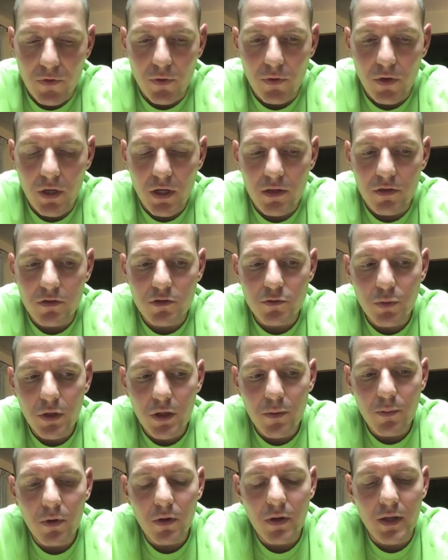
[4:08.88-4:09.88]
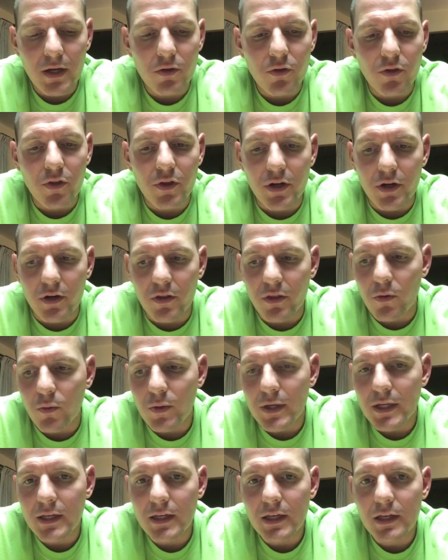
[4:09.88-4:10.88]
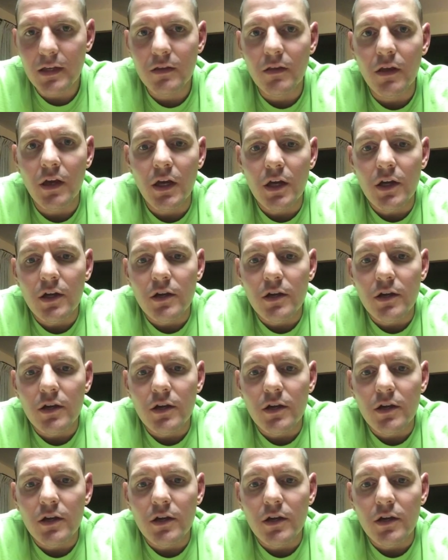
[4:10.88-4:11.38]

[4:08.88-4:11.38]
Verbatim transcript: Okay? There's people out there that we need